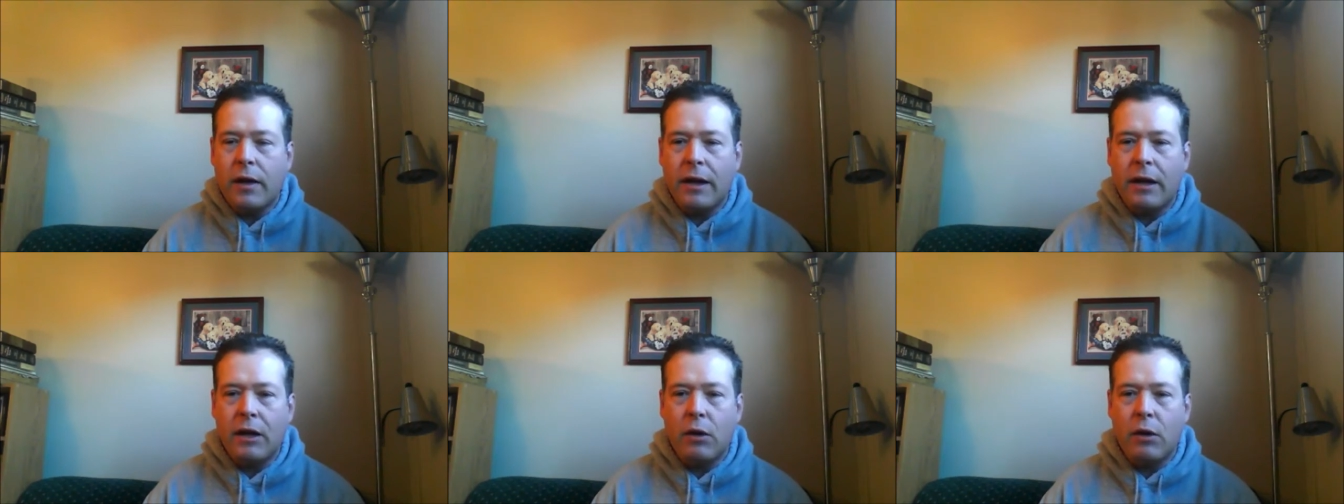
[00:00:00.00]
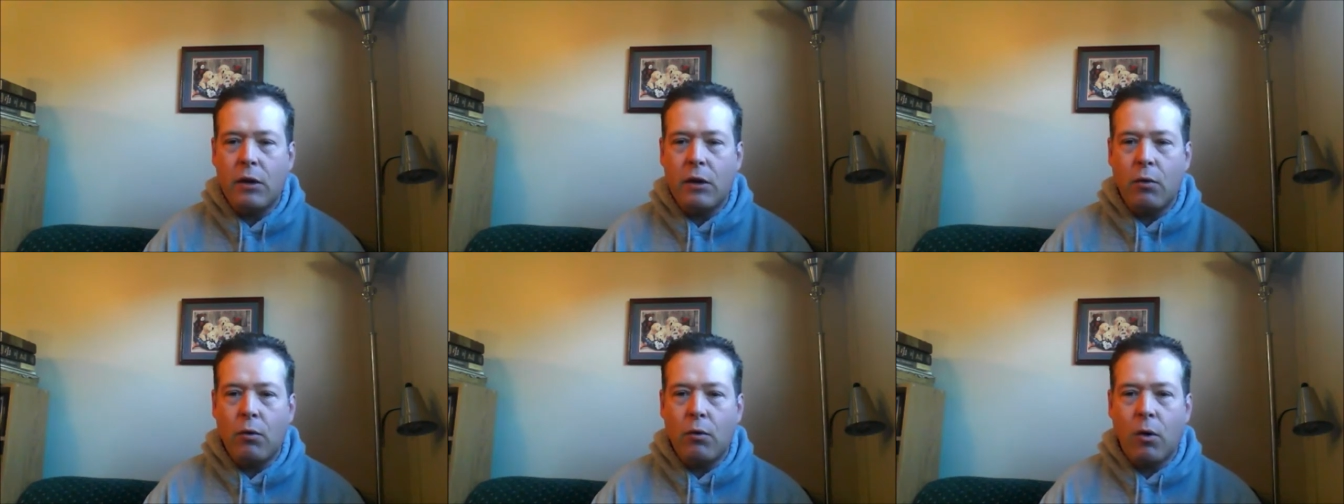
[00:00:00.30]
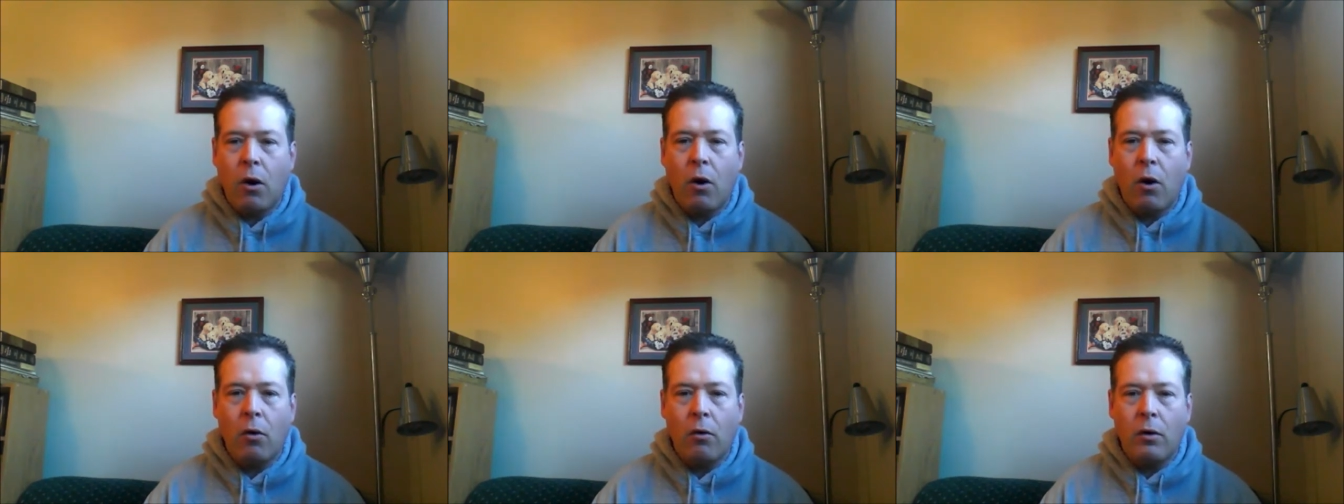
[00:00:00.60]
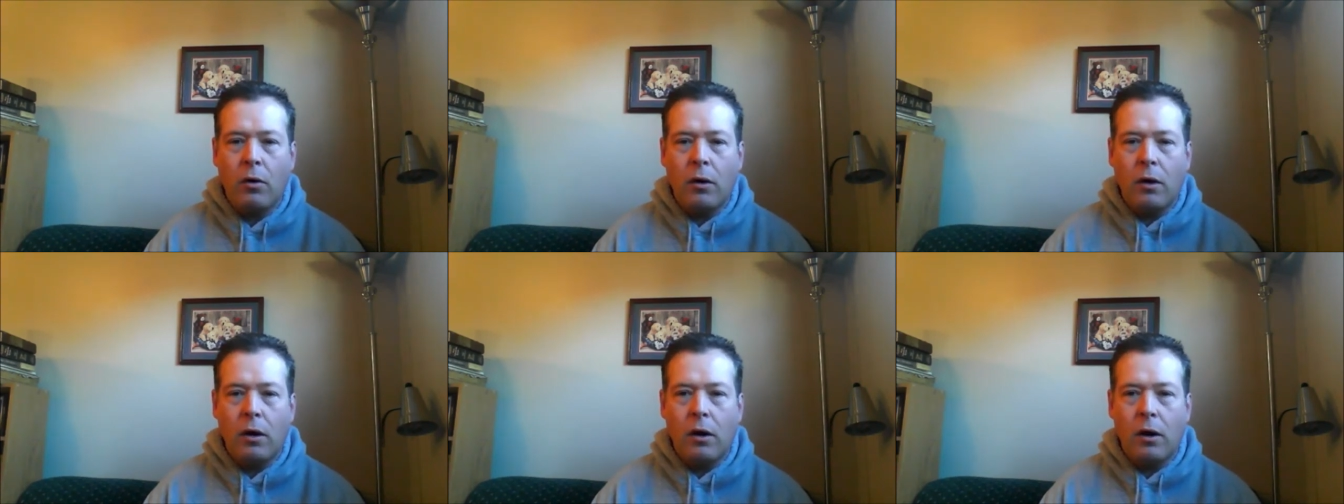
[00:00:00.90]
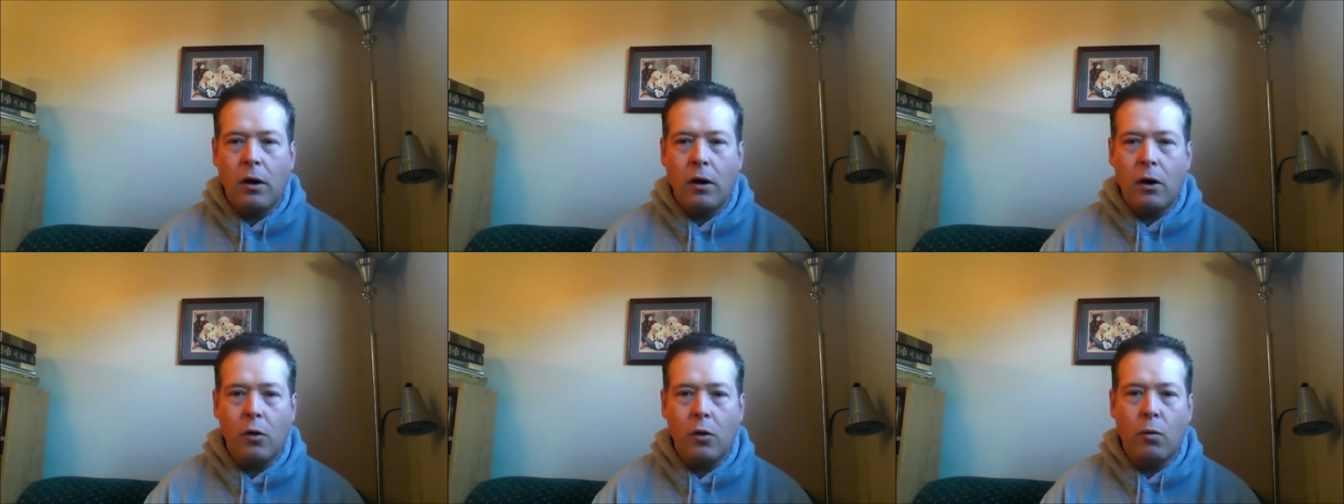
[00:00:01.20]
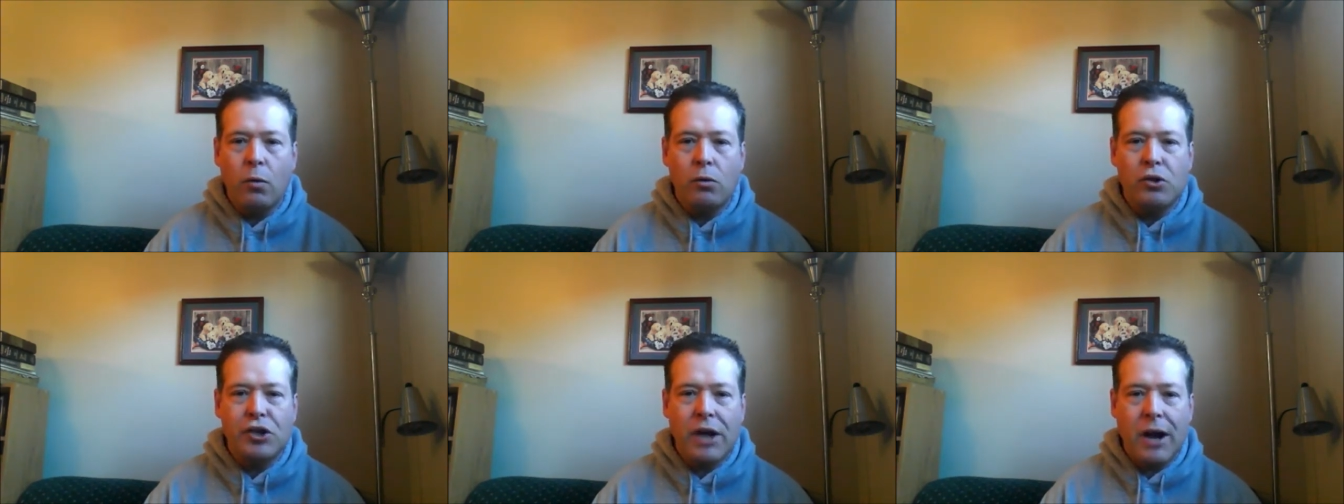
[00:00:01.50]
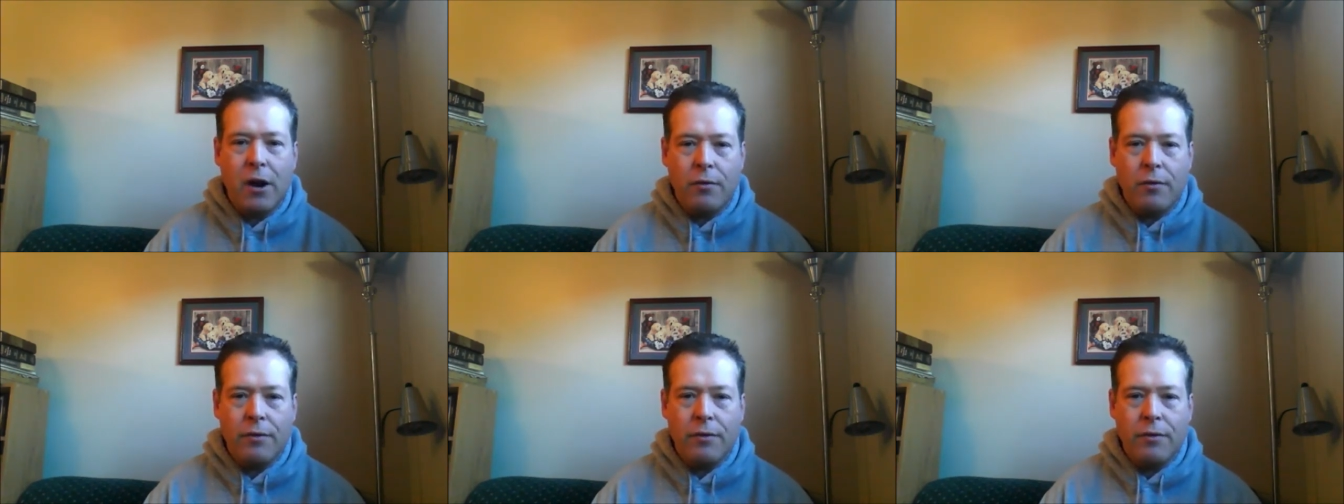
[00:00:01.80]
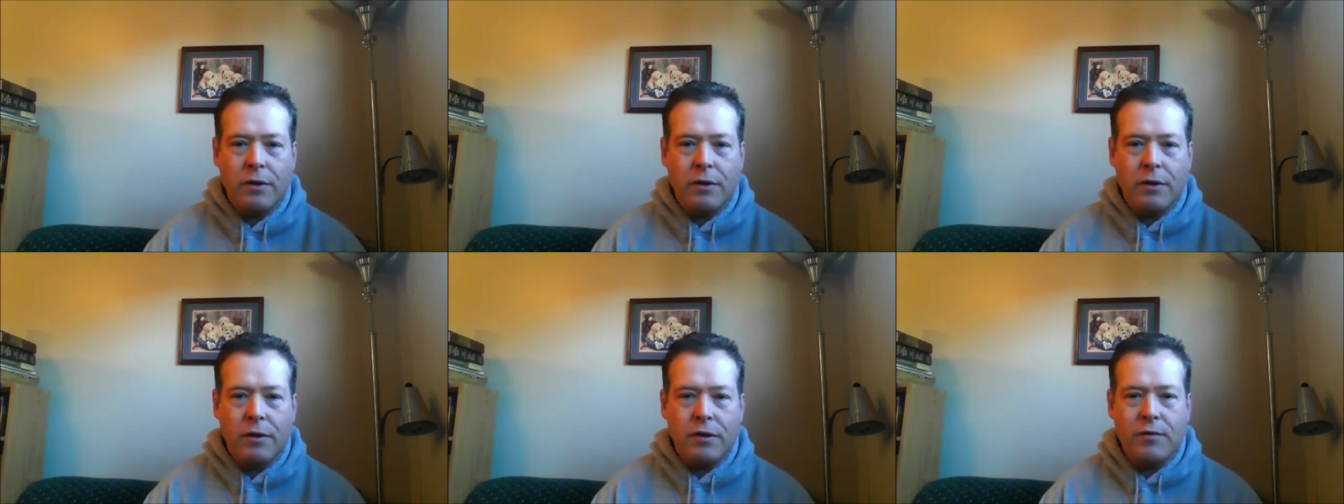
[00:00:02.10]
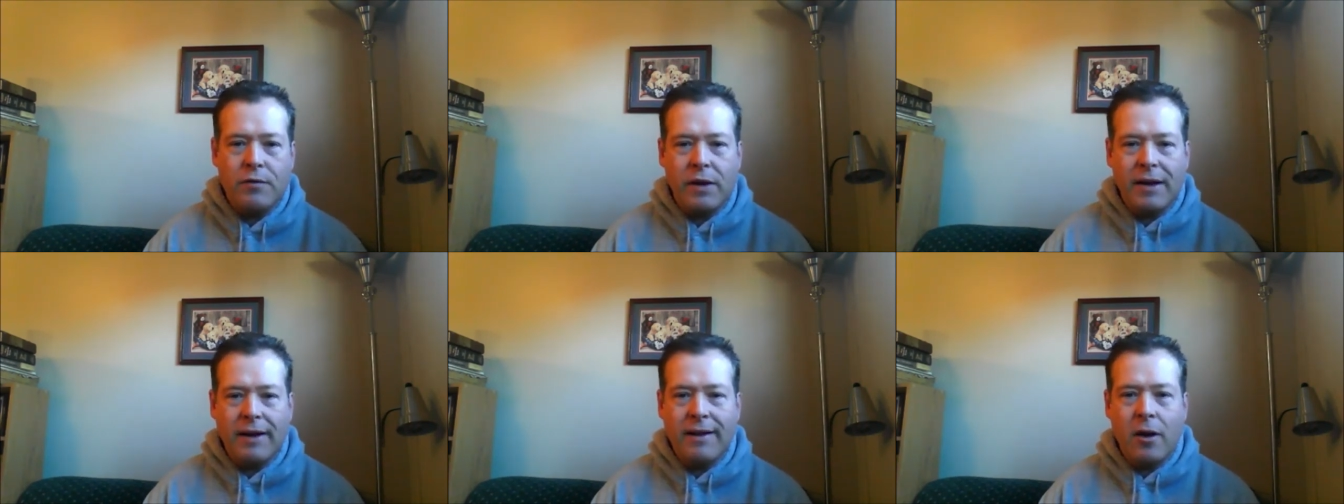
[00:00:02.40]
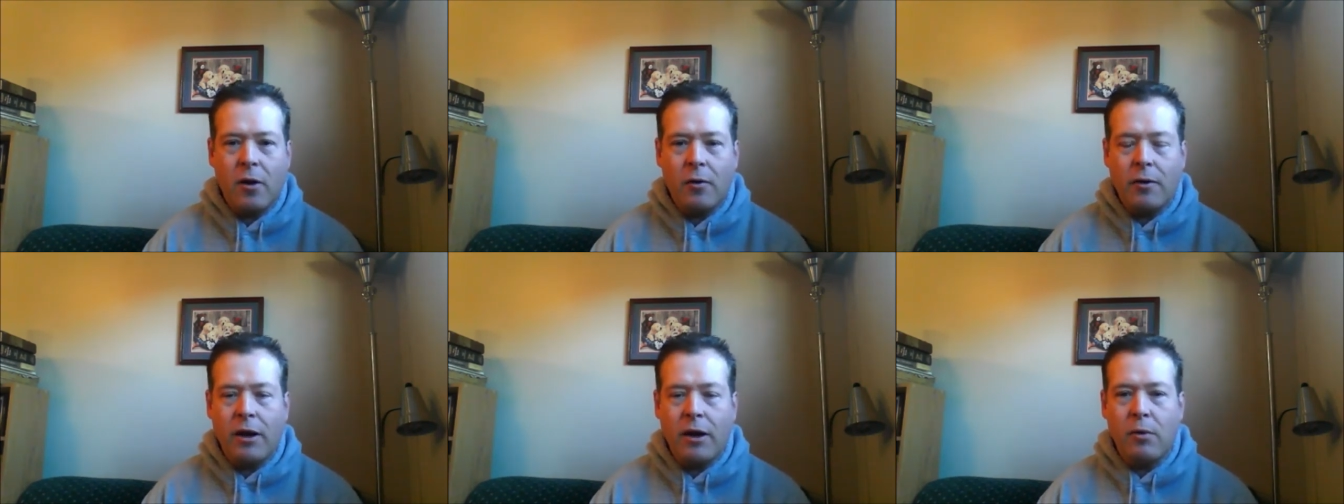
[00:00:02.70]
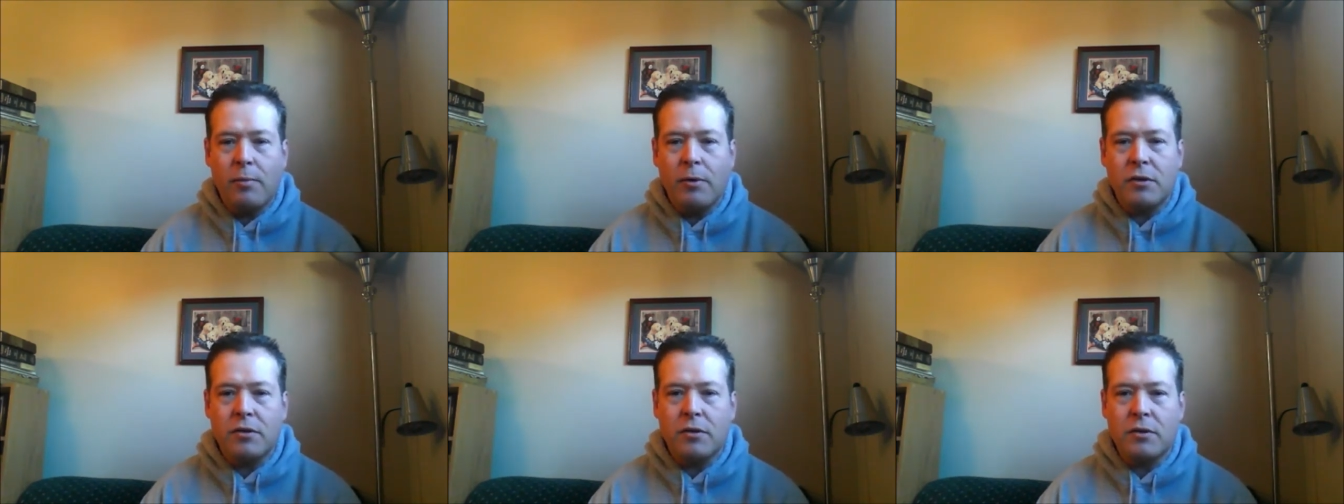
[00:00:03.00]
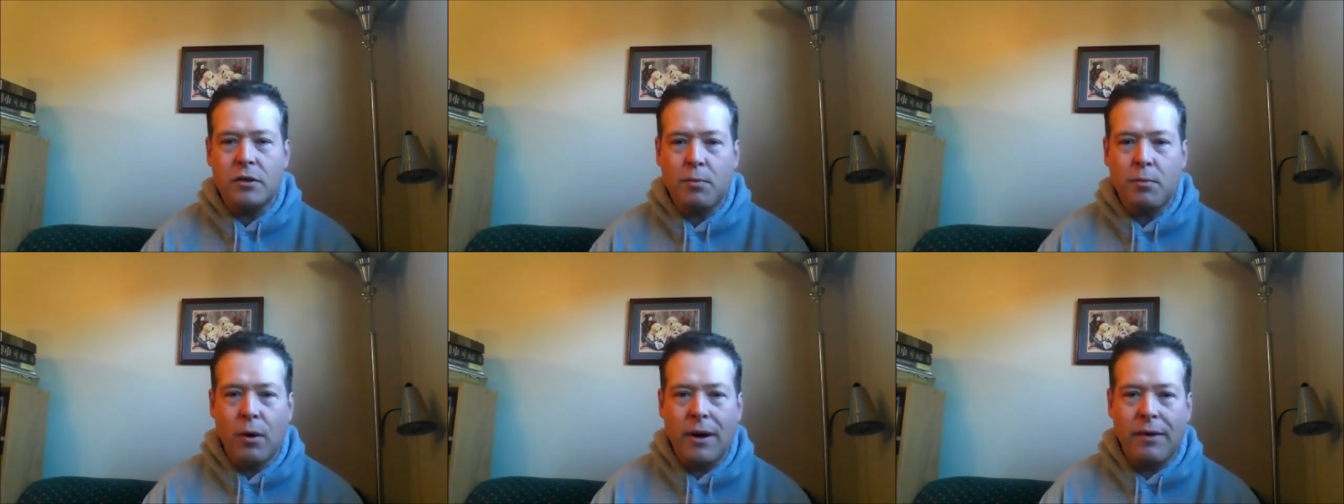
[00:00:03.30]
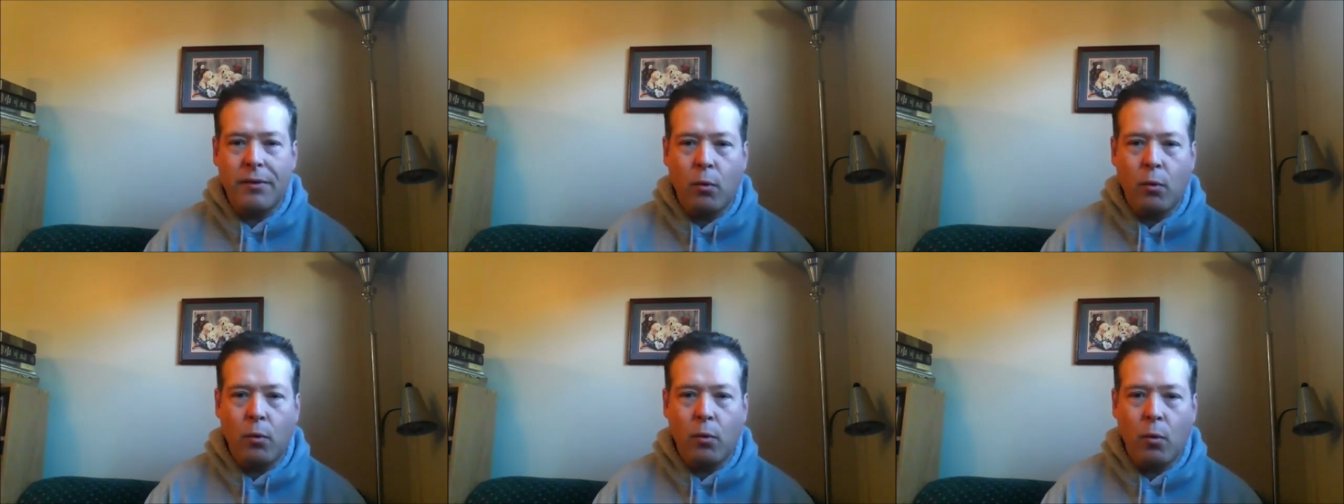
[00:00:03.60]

Thank you all uh, who will share this video to help us spread